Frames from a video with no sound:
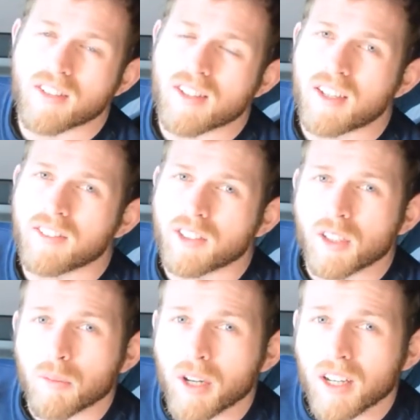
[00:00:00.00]
stuff until
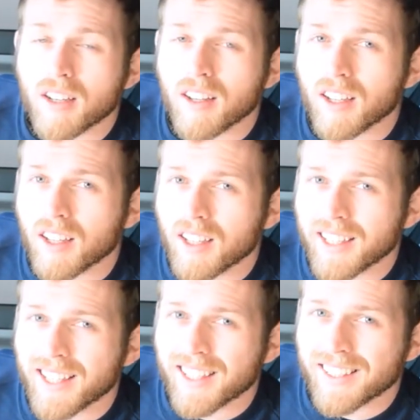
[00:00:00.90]
I'm ready to take it in and
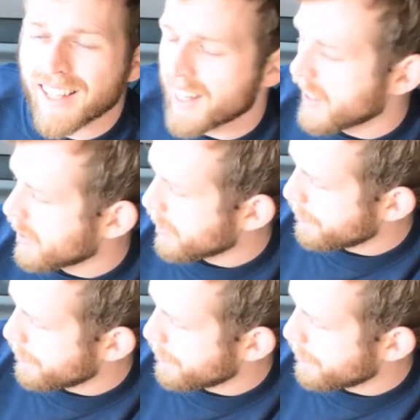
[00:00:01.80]
get it aligned.